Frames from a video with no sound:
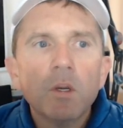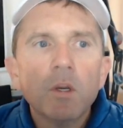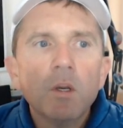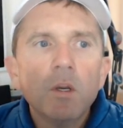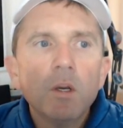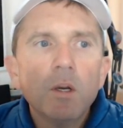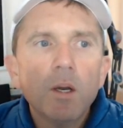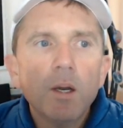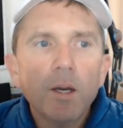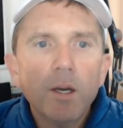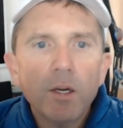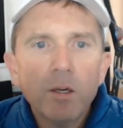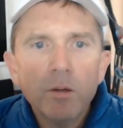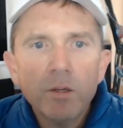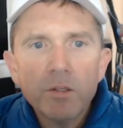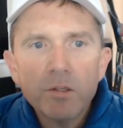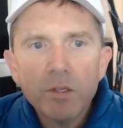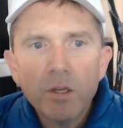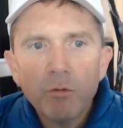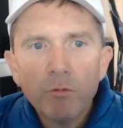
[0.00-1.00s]

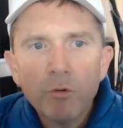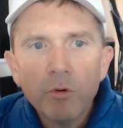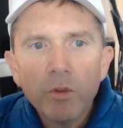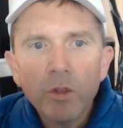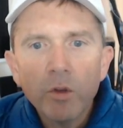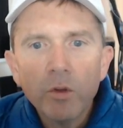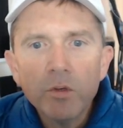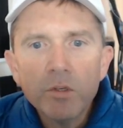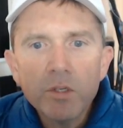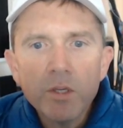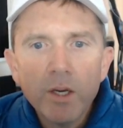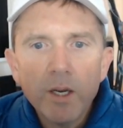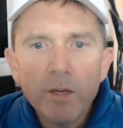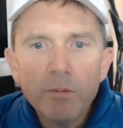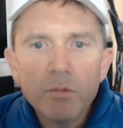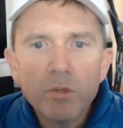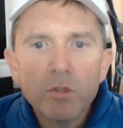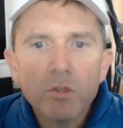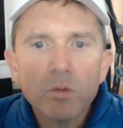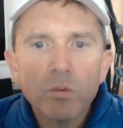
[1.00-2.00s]
It's not for the good times.
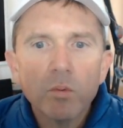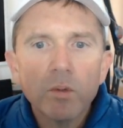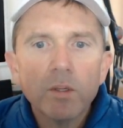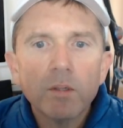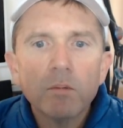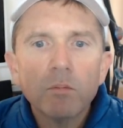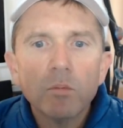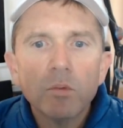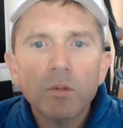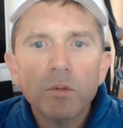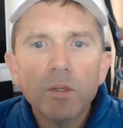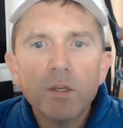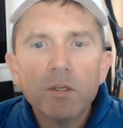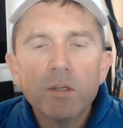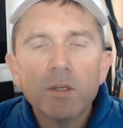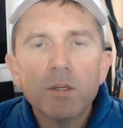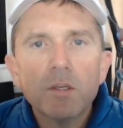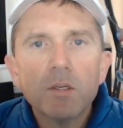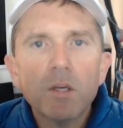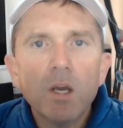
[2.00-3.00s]
It's when things
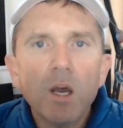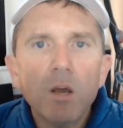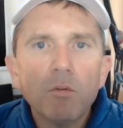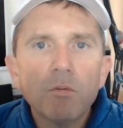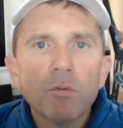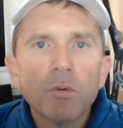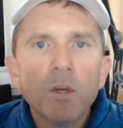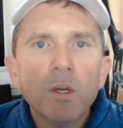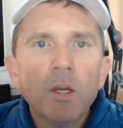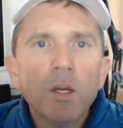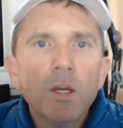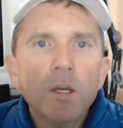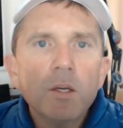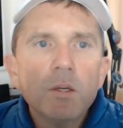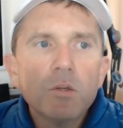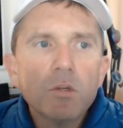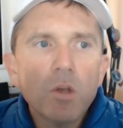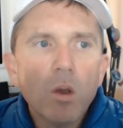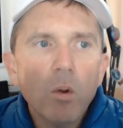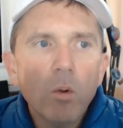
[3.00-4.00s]
get tough.
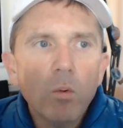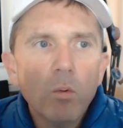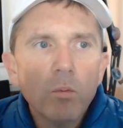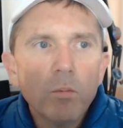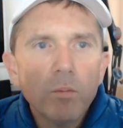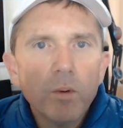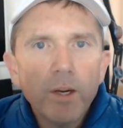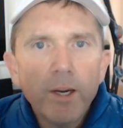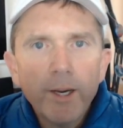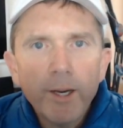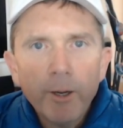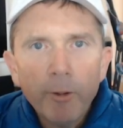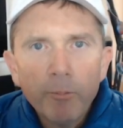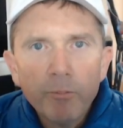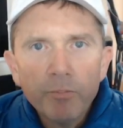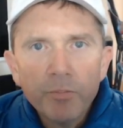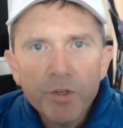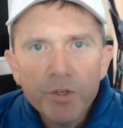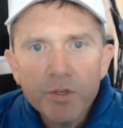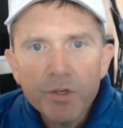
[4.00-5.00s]
So
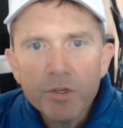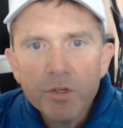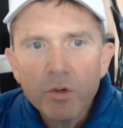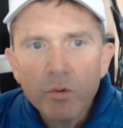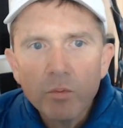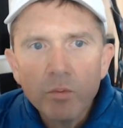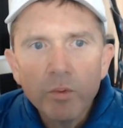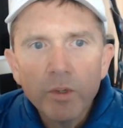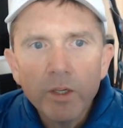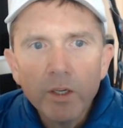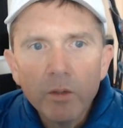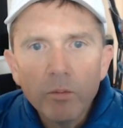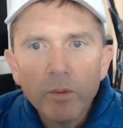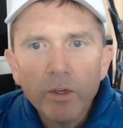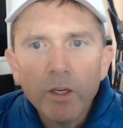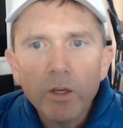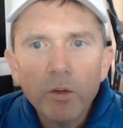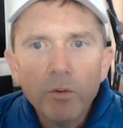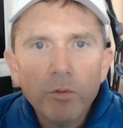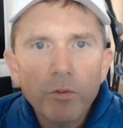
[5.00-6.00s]
this is a really, really
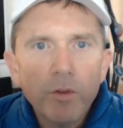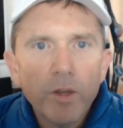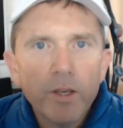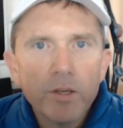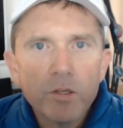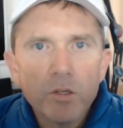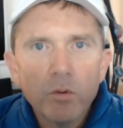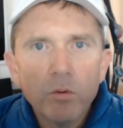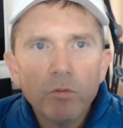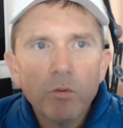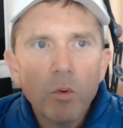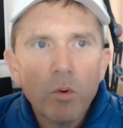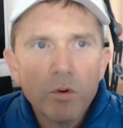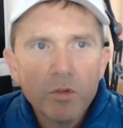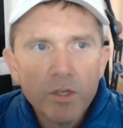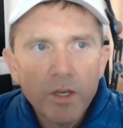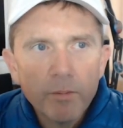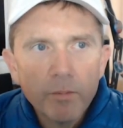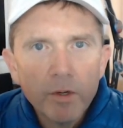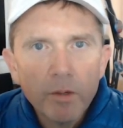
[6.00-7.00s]
good thing. So, of course,
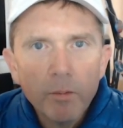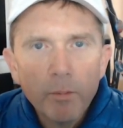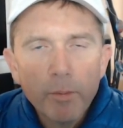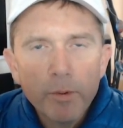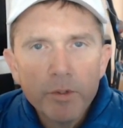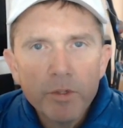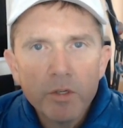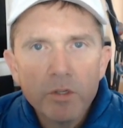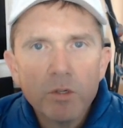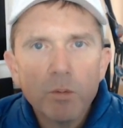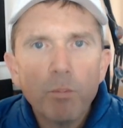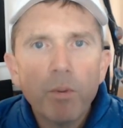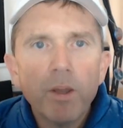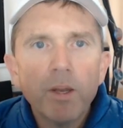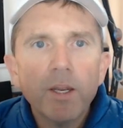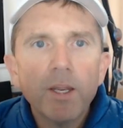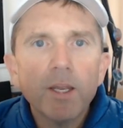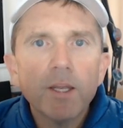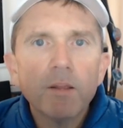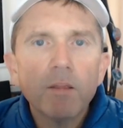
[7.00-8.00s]
I'm going to be
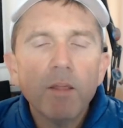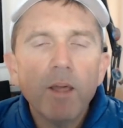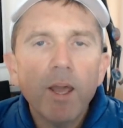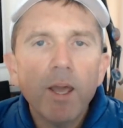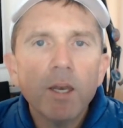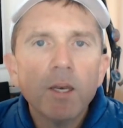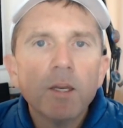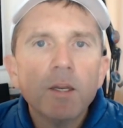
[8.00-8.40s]
participating in that.